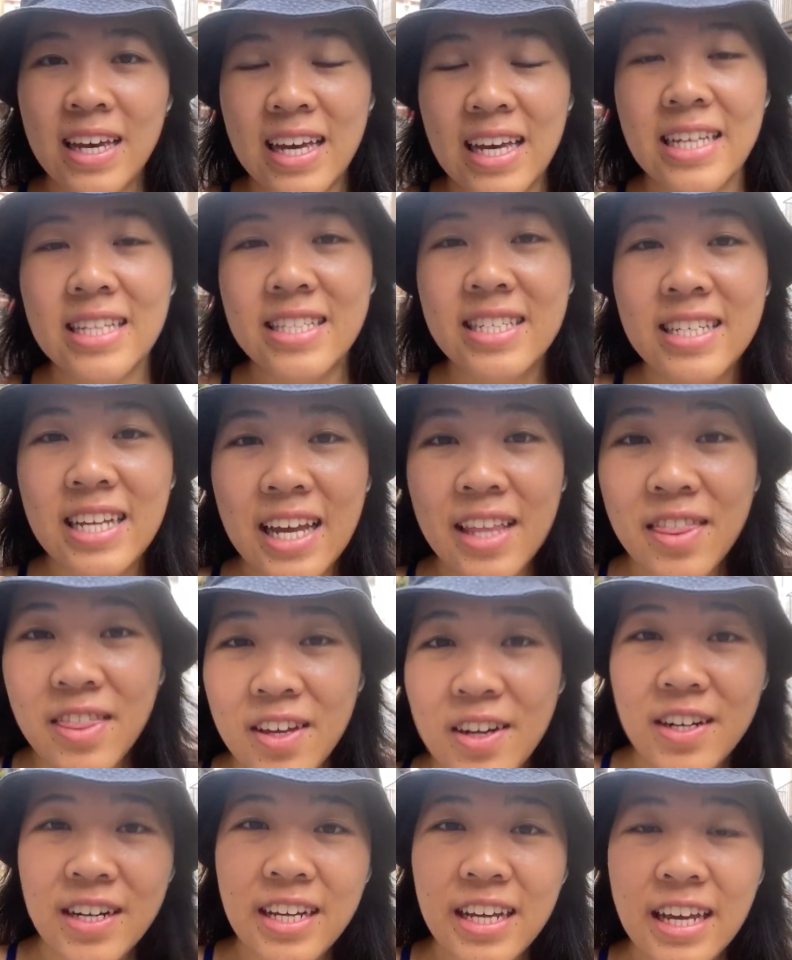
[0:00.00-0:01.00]
It's
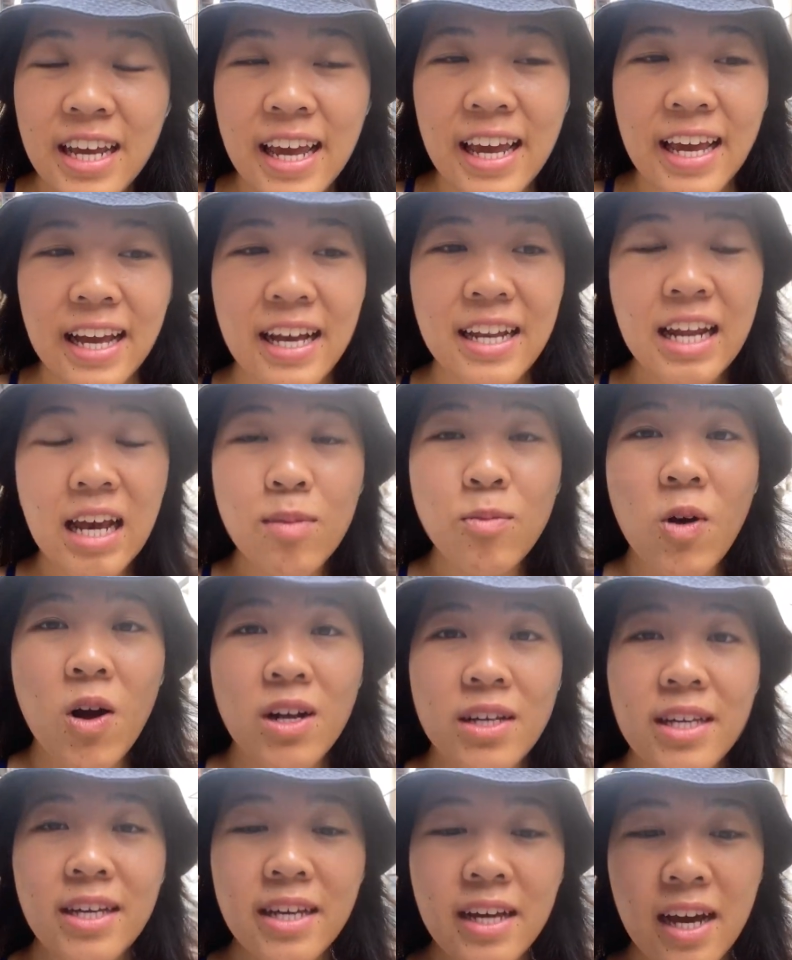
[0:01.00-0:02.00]
10:30 and I'm
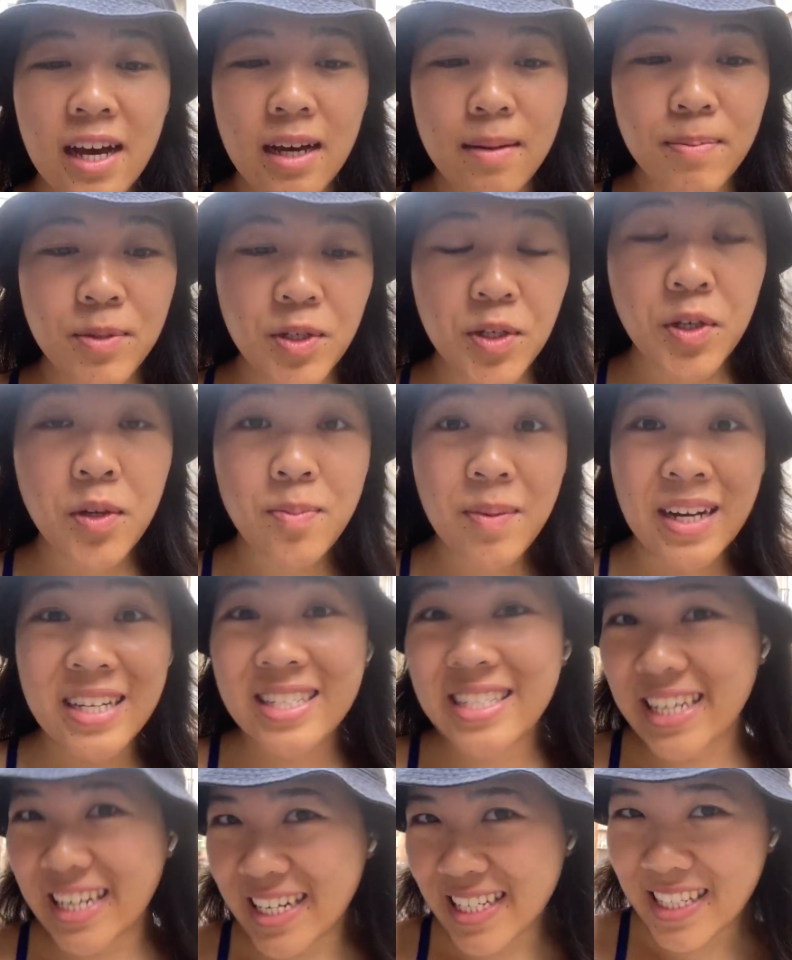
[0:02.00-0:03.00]
walking up to my
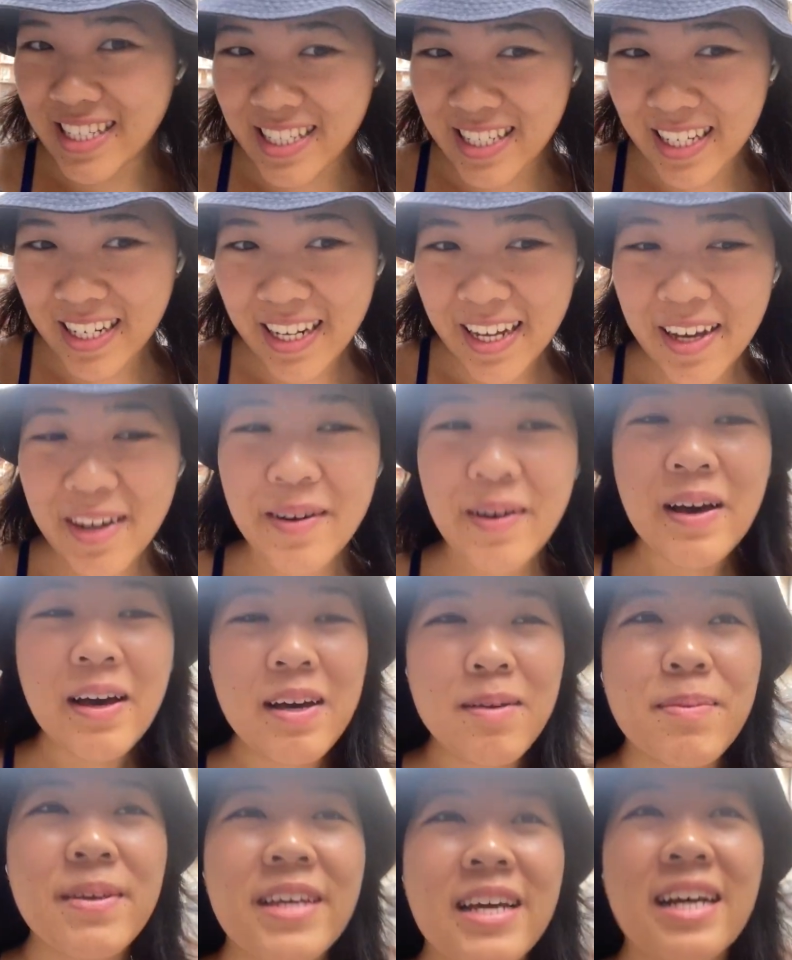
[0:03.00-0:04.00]
dance studio
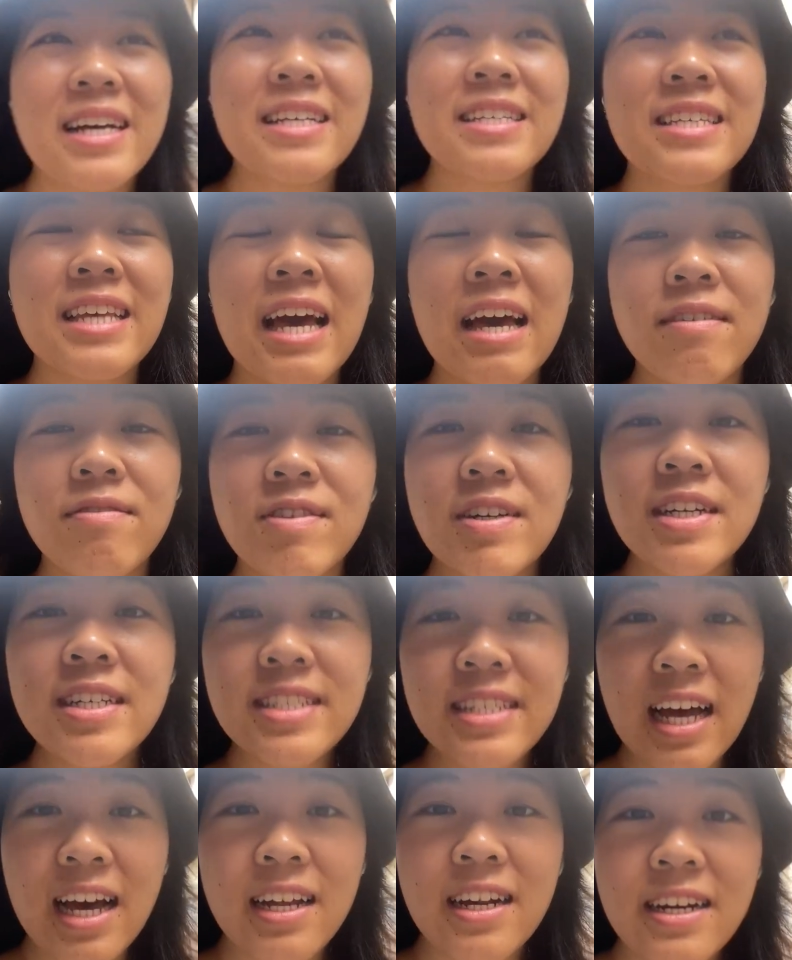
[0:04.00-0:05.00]
because every
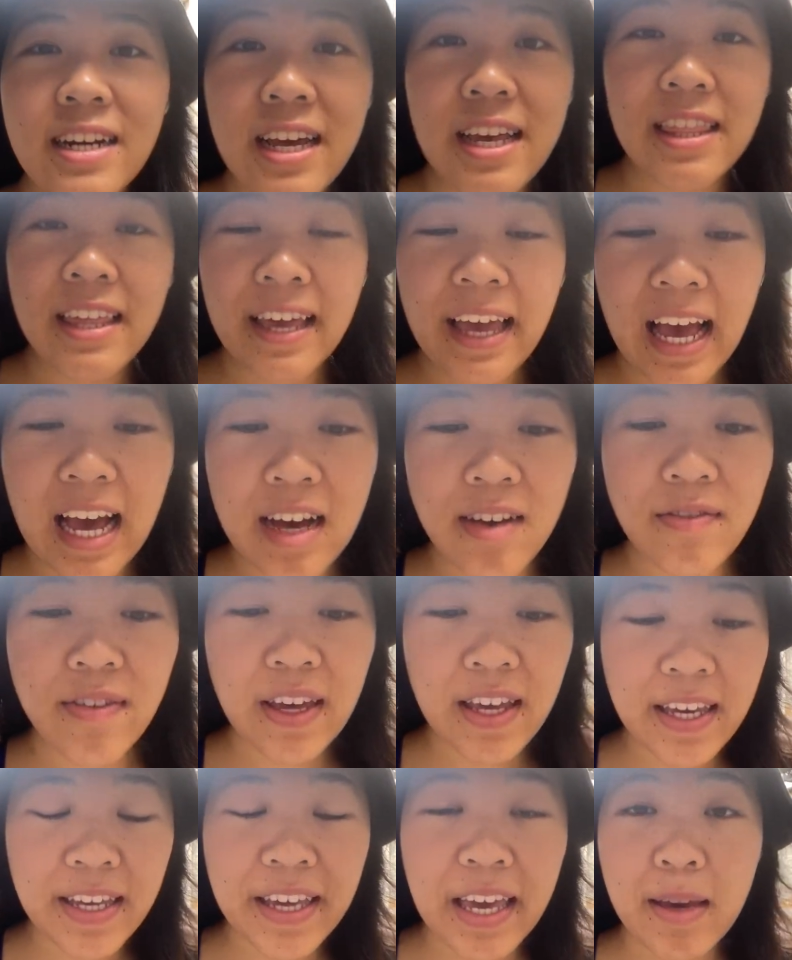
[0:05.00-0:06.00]
Saturday they have
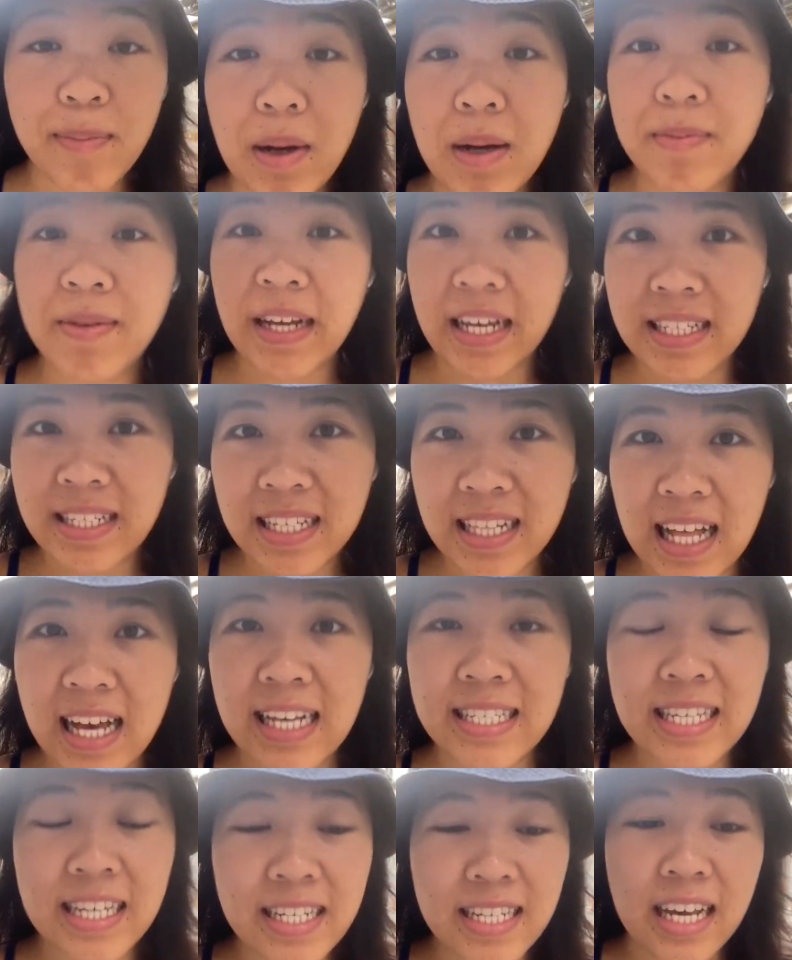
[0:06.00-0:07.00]
a K-pop dance
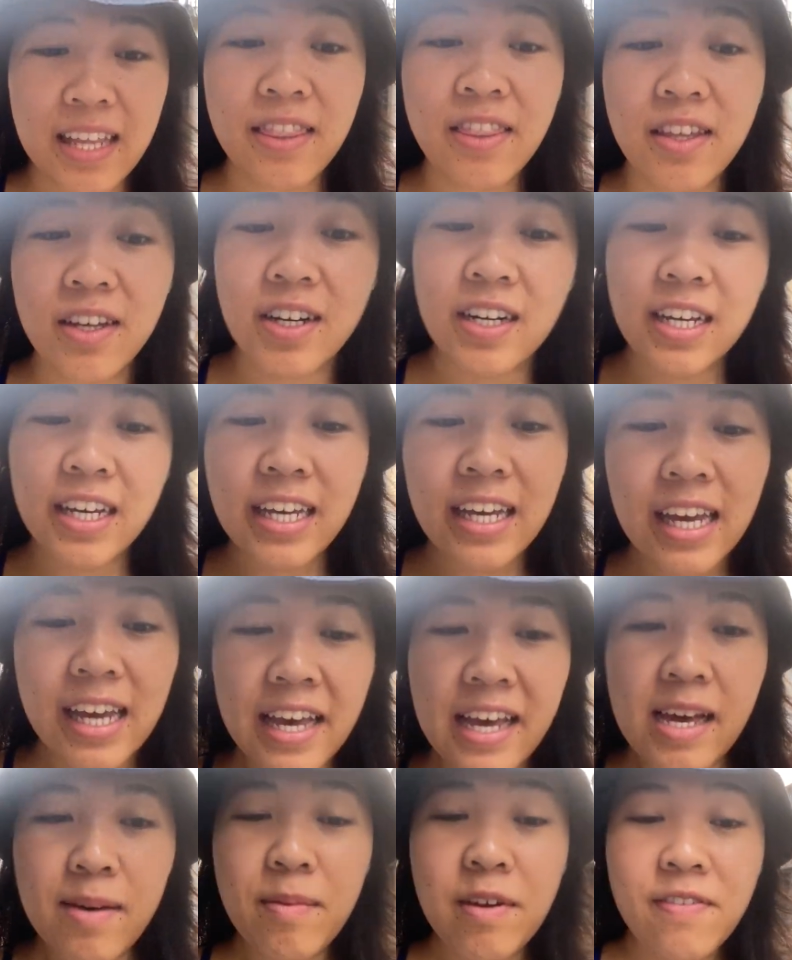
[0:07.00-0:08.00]
class at 10:30.
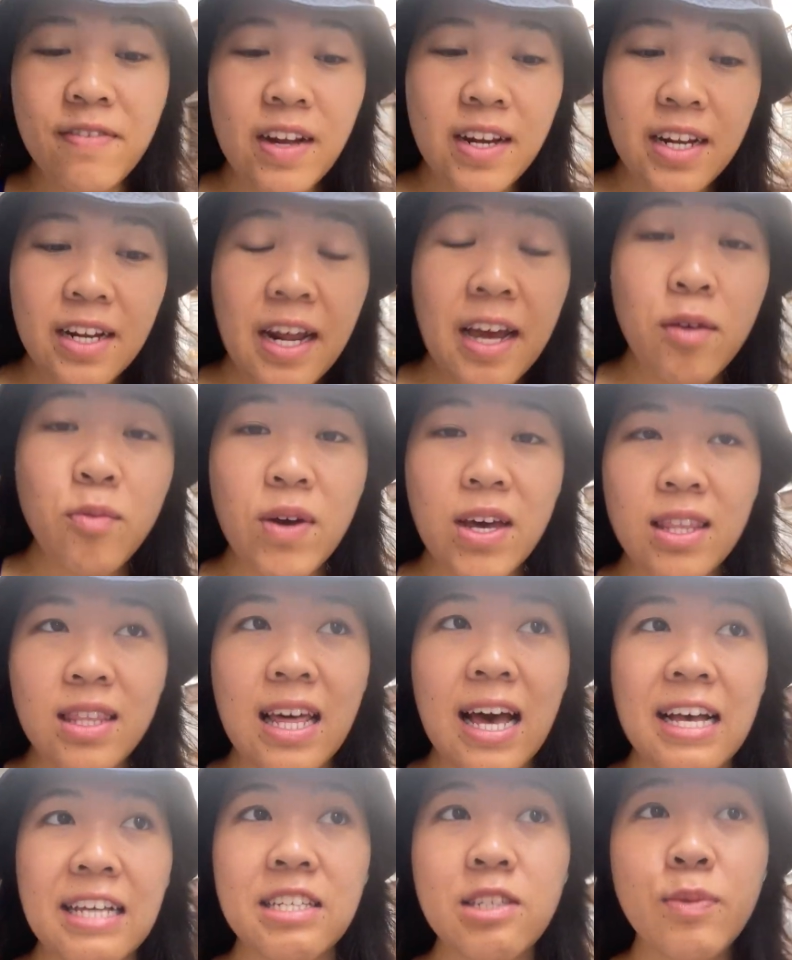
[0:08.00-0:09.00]
My friend and I went
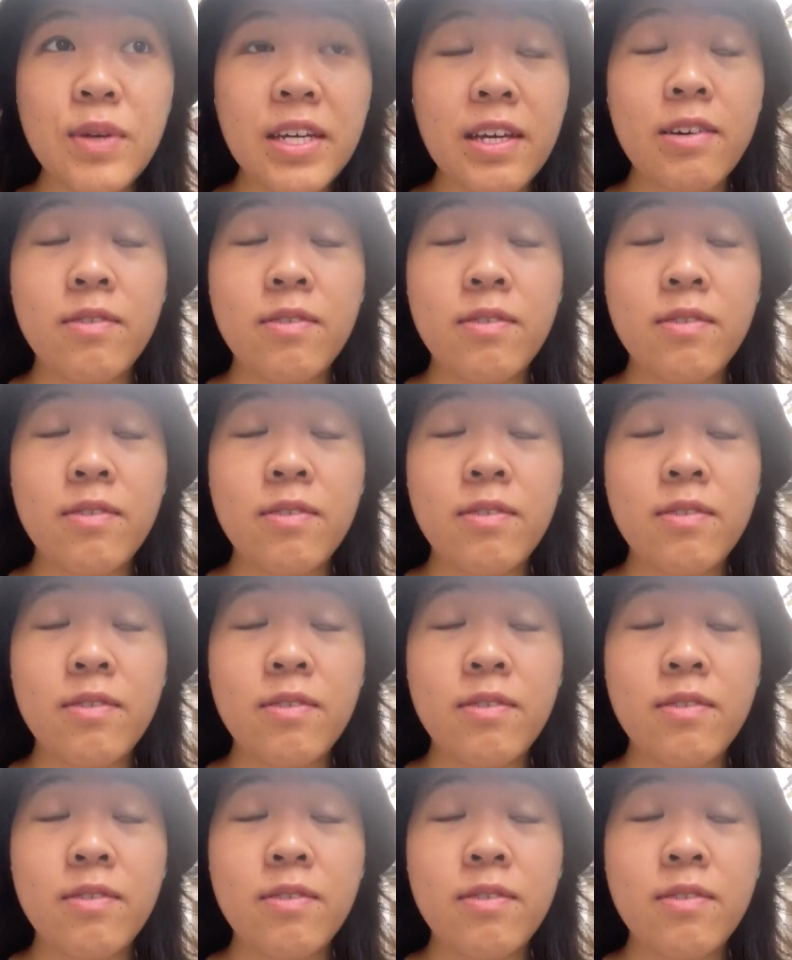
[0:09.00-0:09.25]
last week